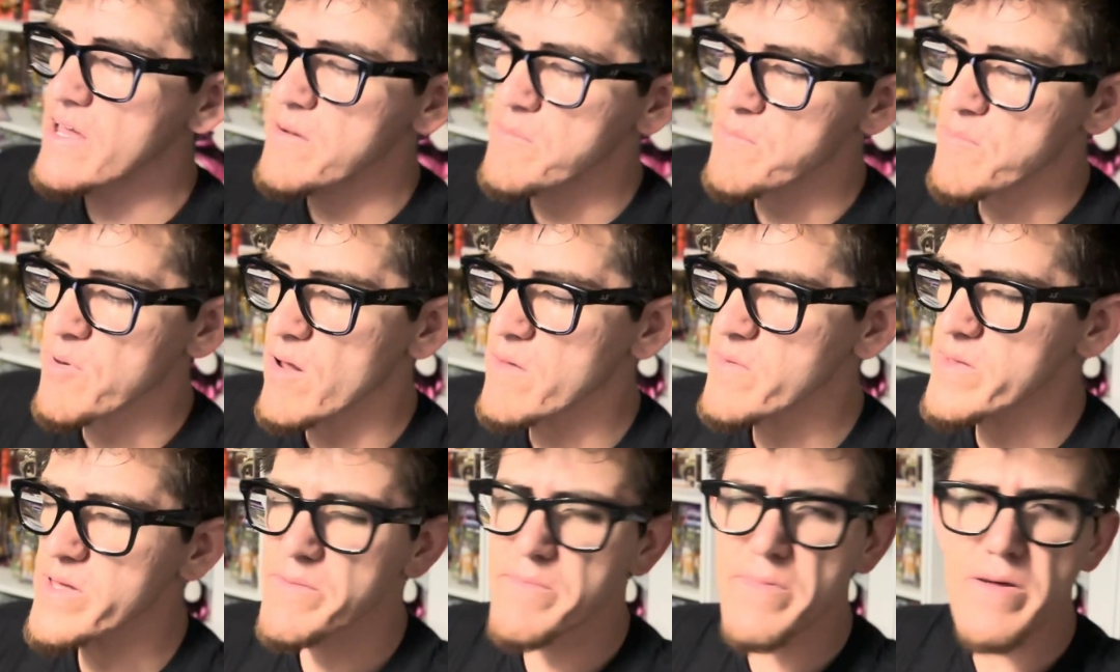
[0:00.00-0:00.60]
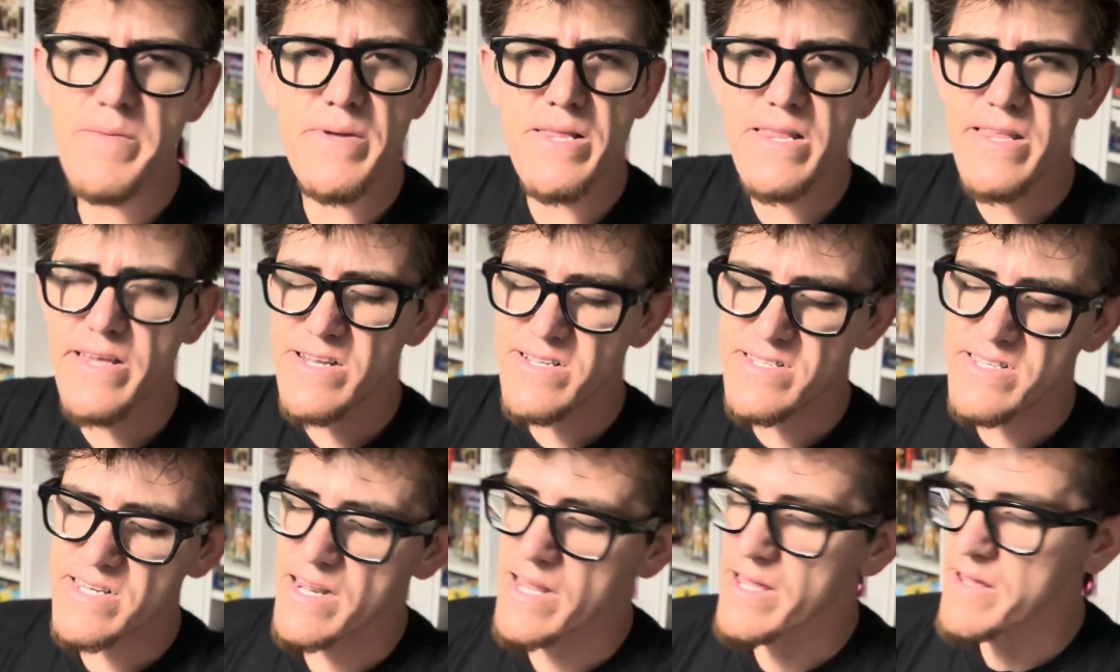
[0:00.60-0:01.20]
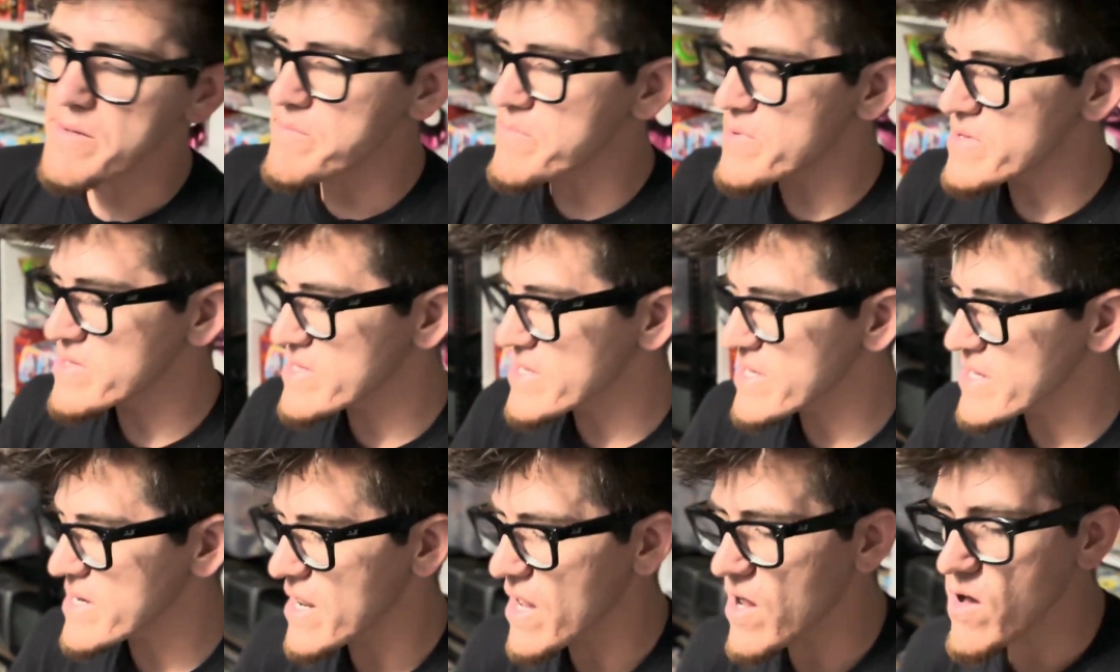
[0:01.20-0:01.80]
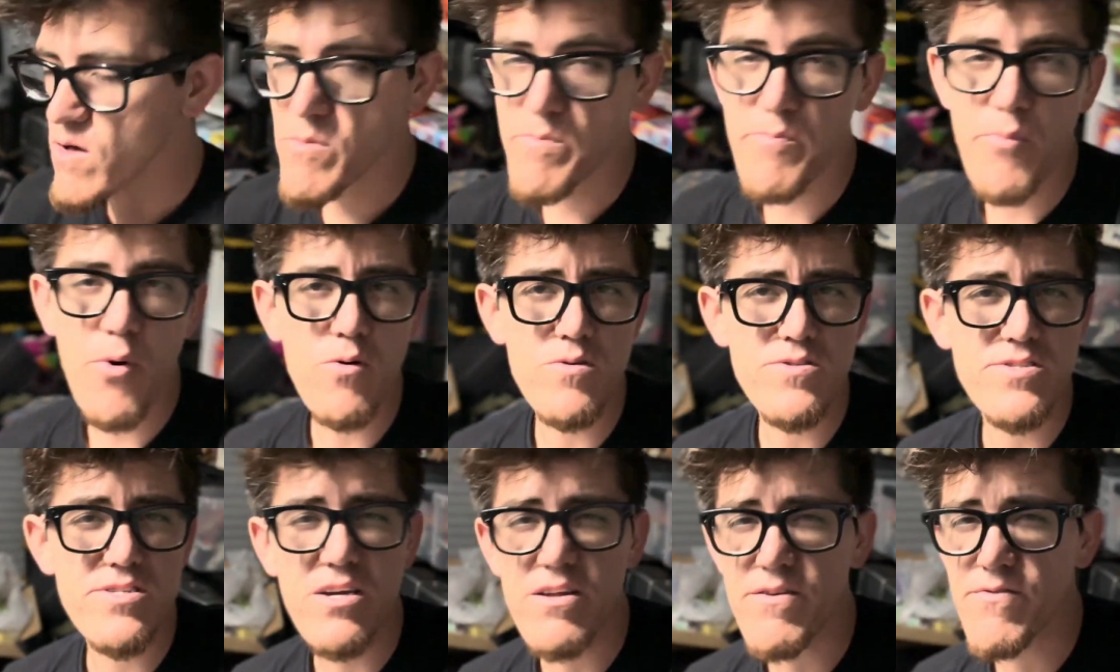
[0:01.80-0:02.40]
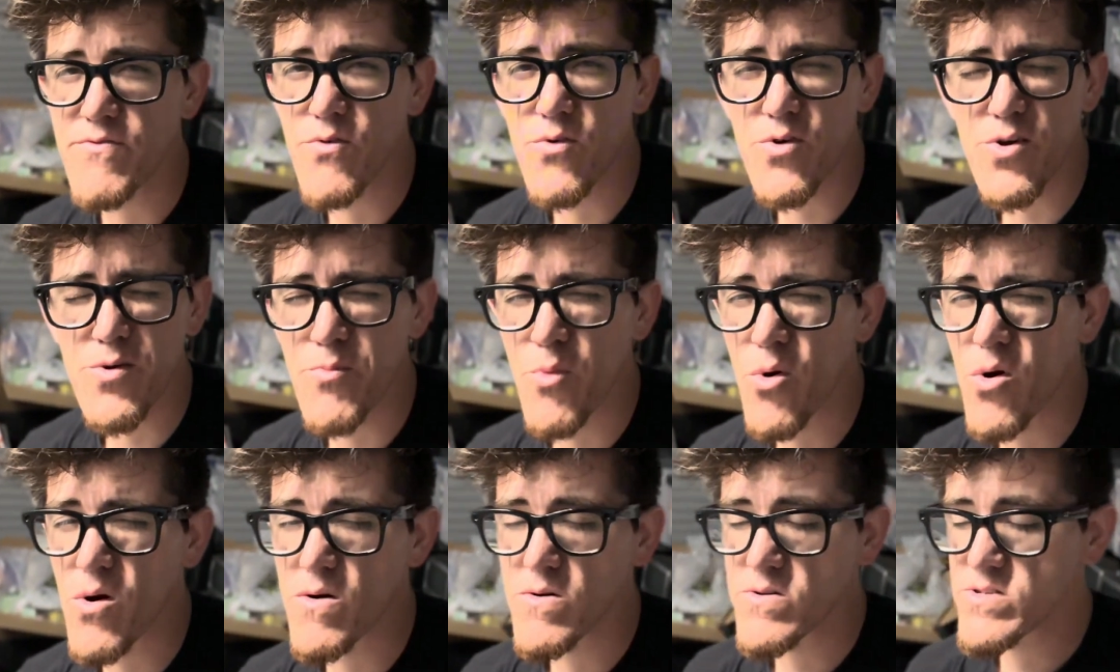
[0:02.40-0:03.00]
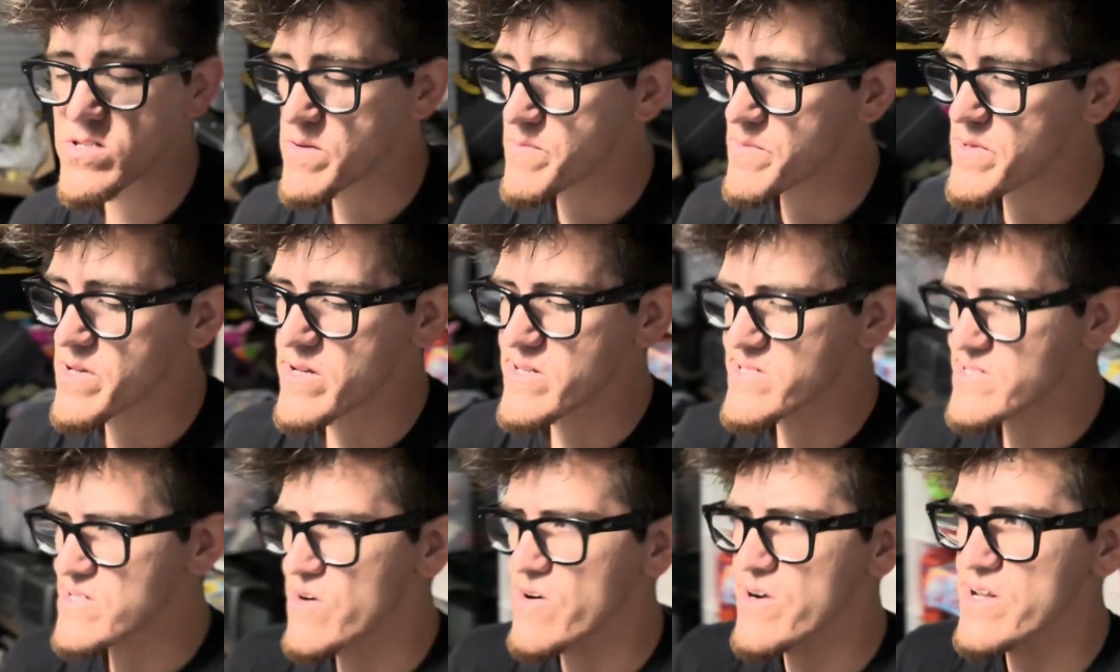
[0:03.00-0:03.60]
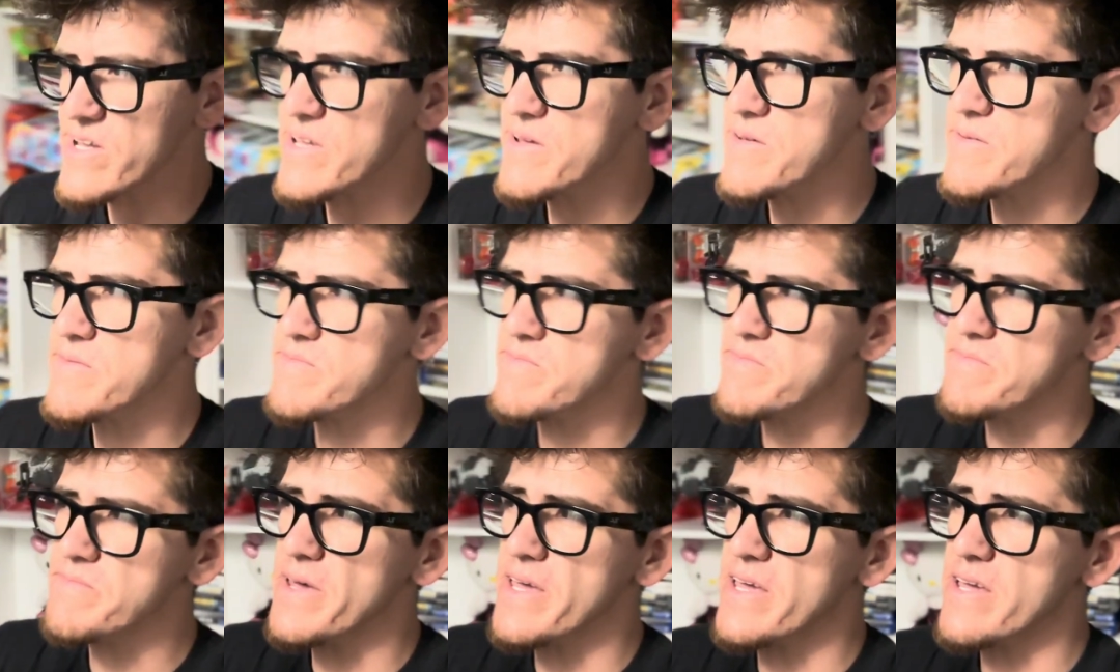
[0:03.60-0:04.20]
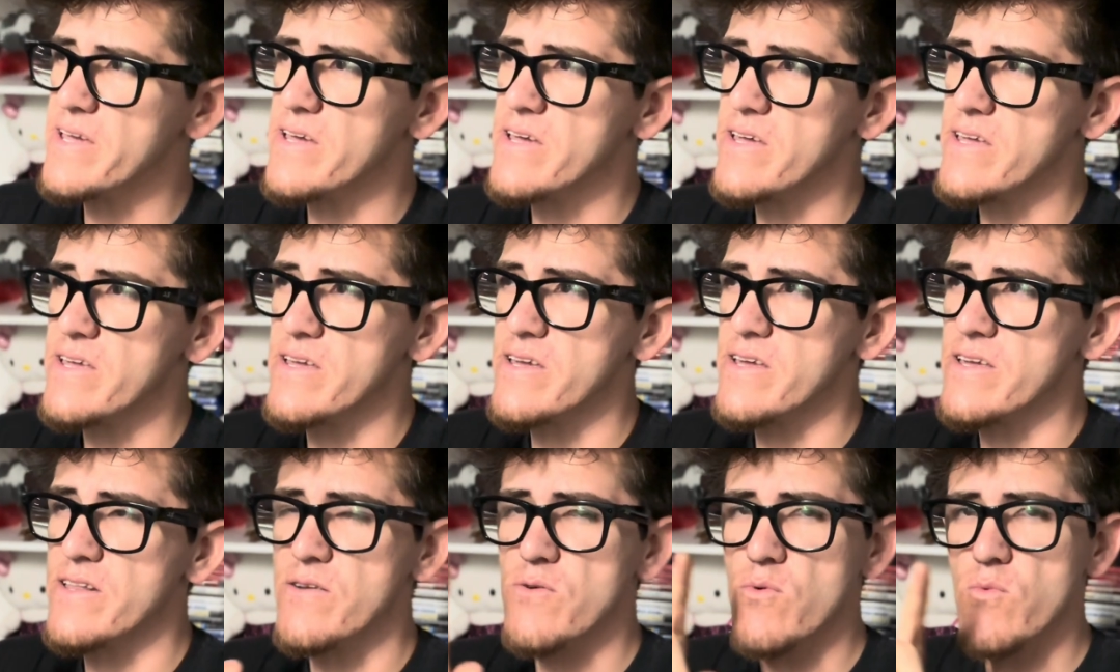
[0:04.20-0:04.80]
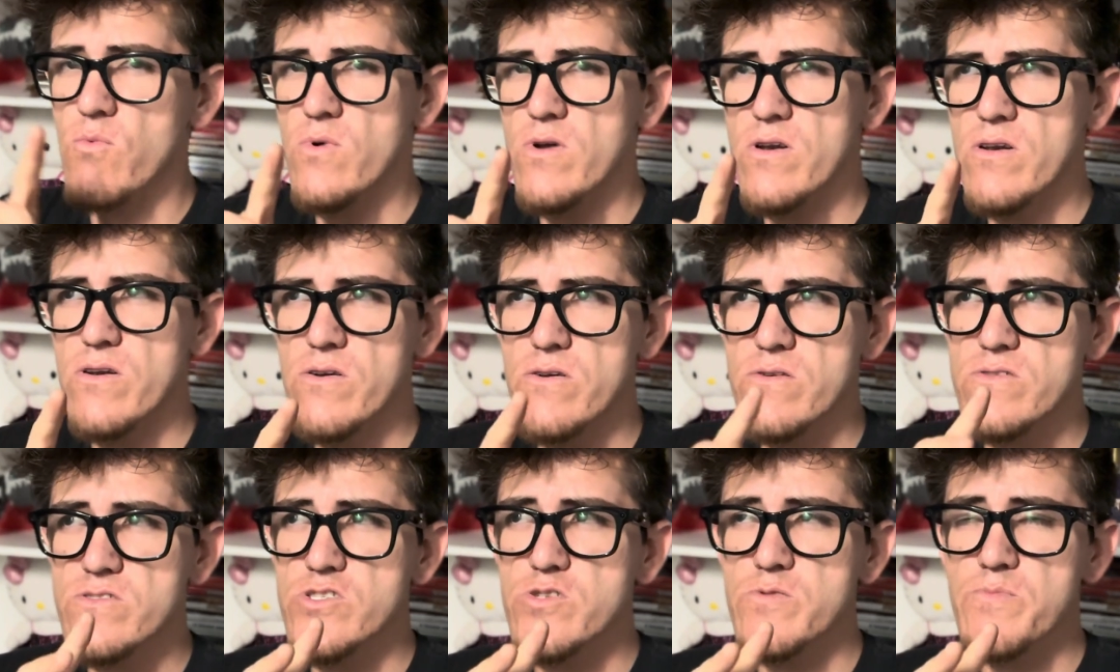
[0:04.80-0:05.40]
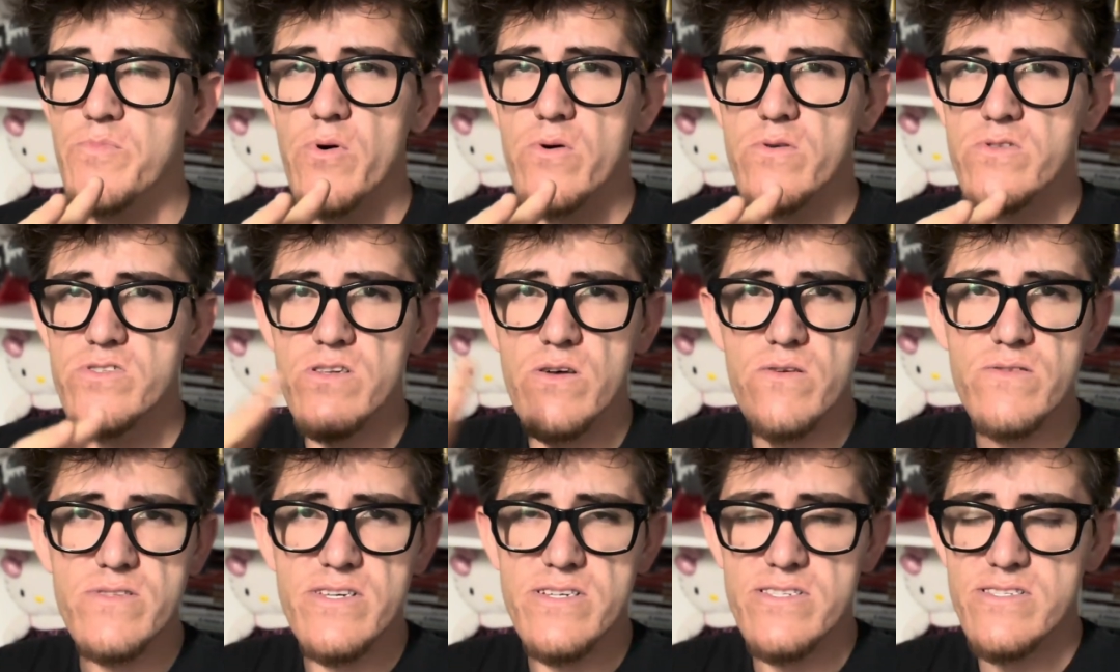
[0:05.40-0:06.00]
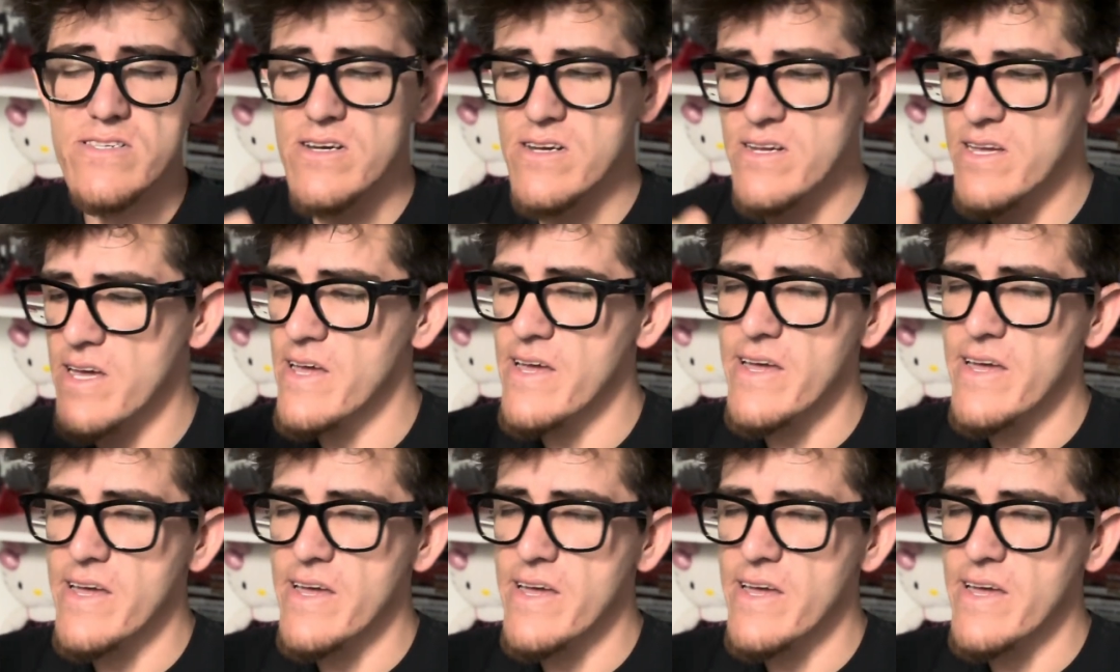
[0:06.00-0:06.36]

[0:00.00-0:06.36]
Probably maybe later today, but then I'll post it for tomorrow or something, because I already made 1 or 2 posts on TikTok,